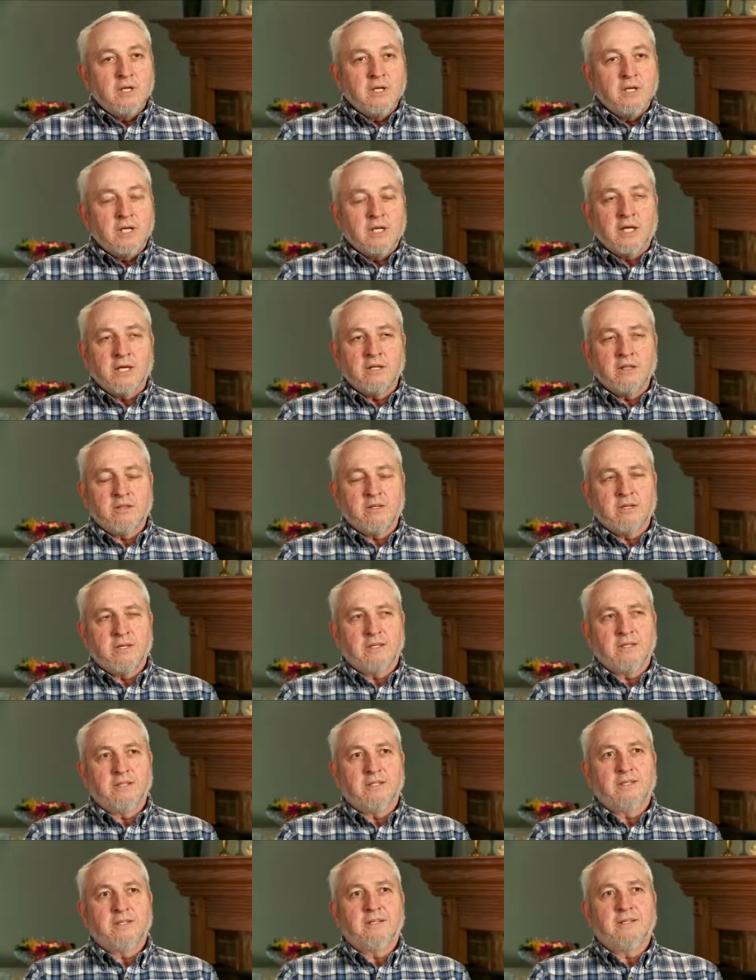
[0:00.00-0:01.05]
And I
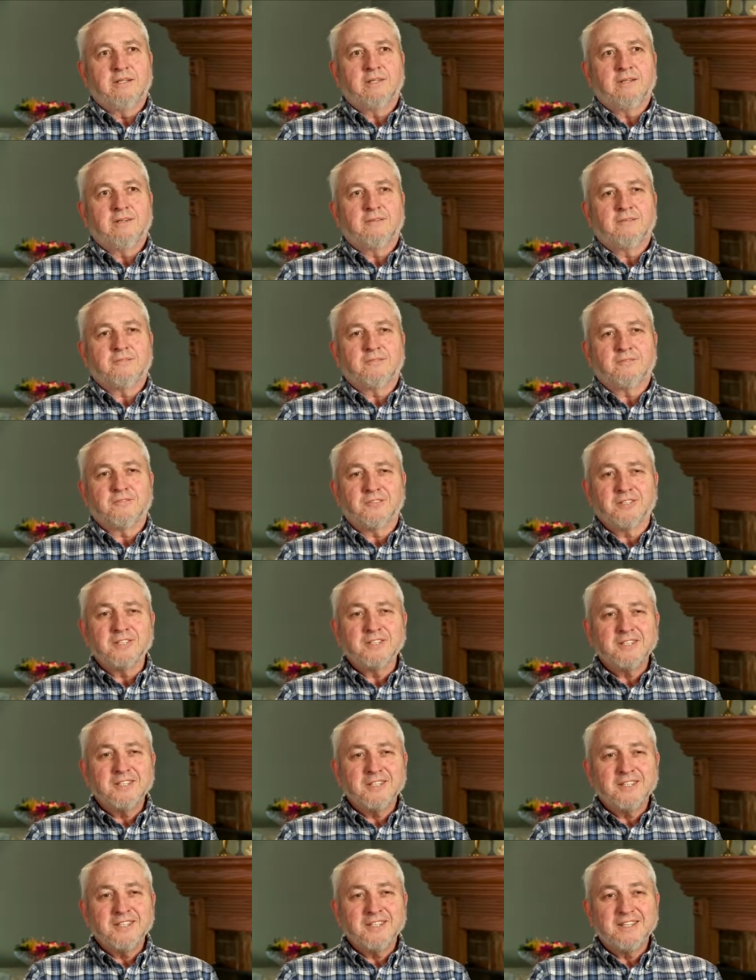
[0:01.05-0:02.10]
thought,
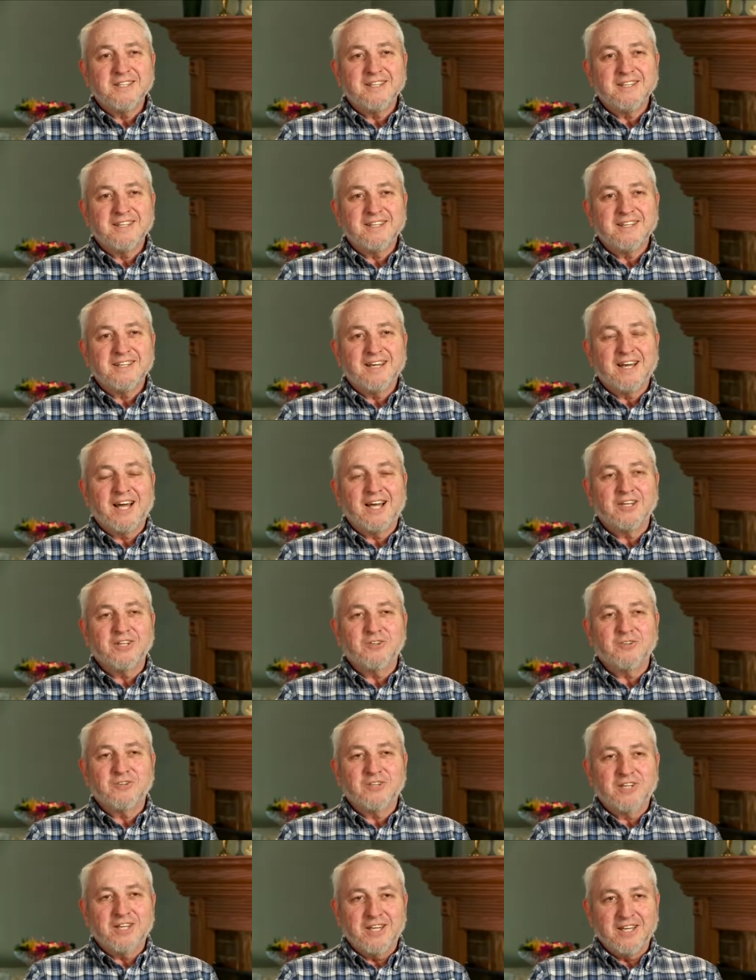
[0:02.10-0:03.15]
really? Are
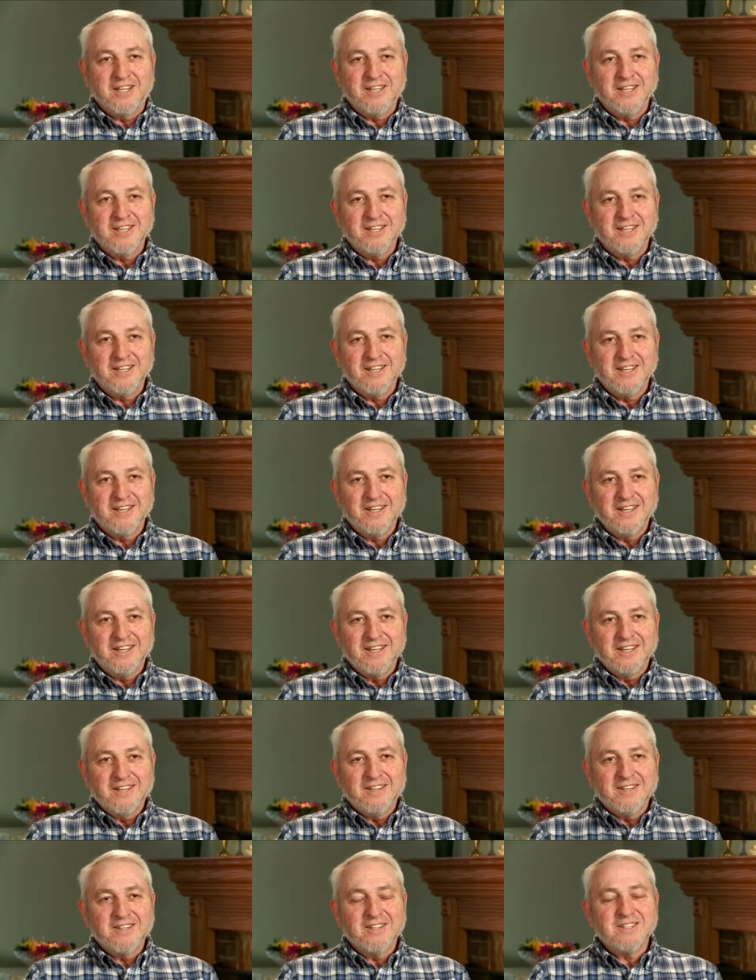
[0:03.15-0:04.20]
you kidding?
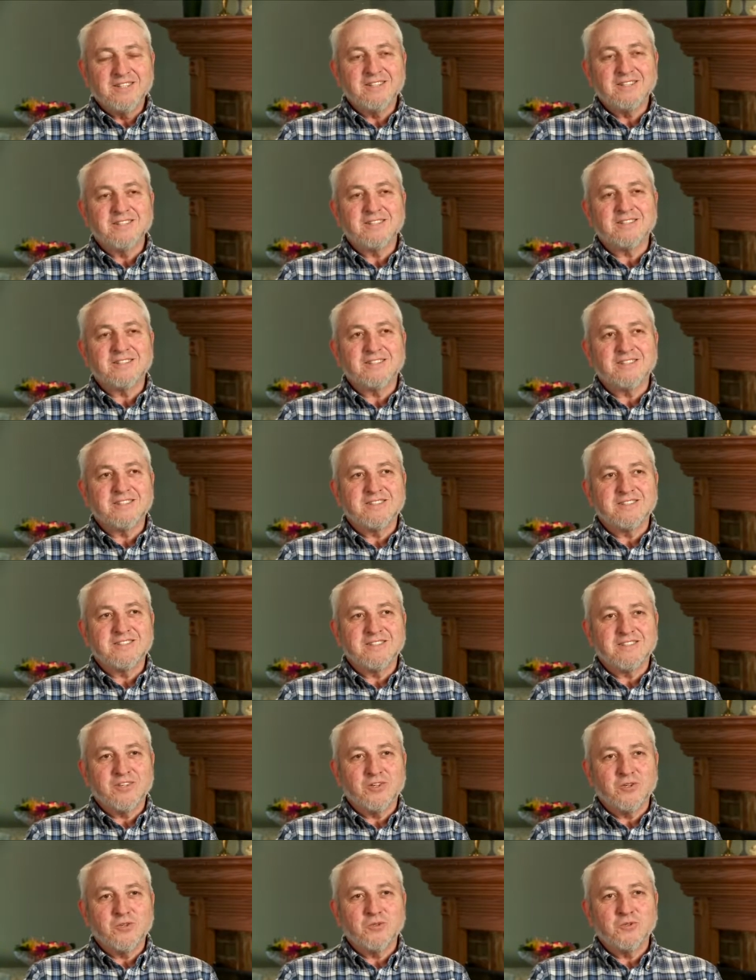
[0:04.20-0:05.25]
This is
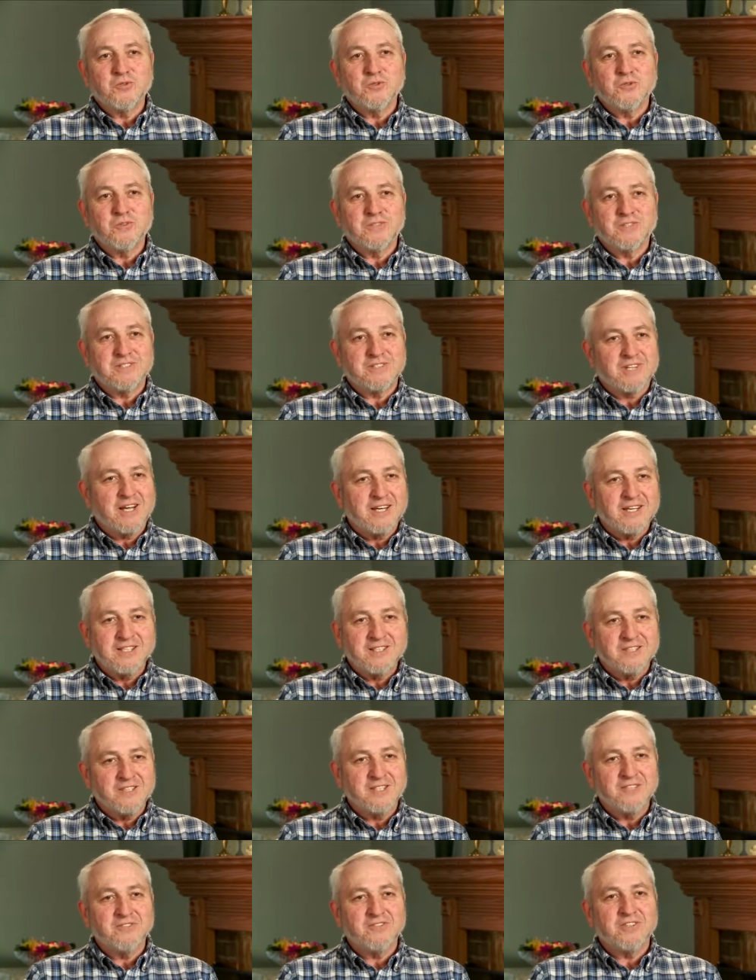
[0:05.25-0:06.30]
so
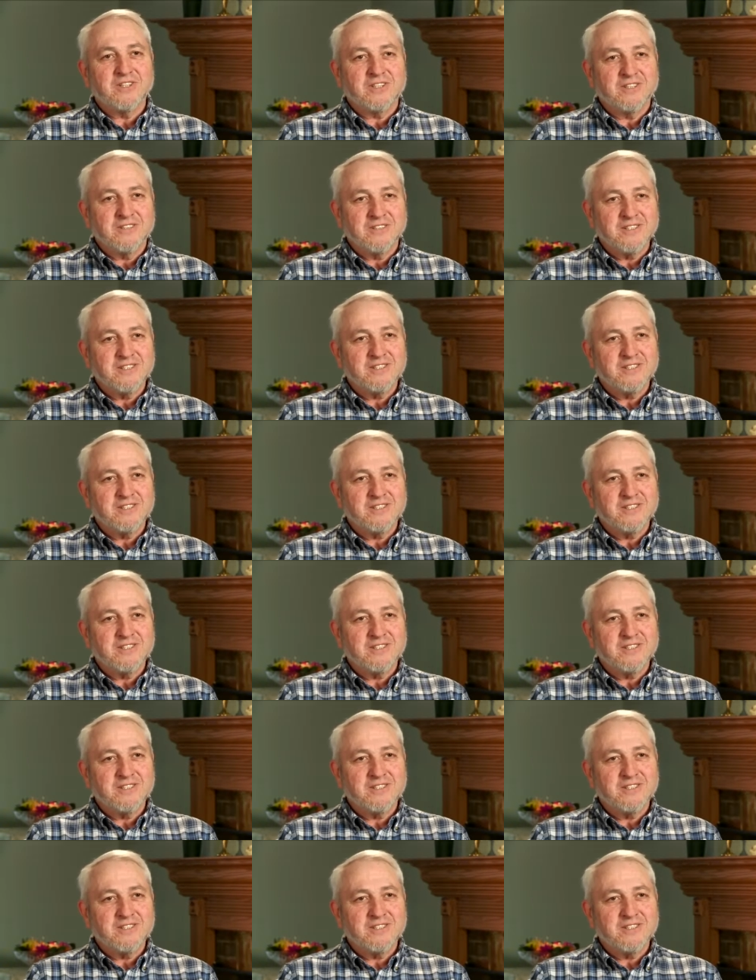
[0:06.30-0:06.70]
scientific.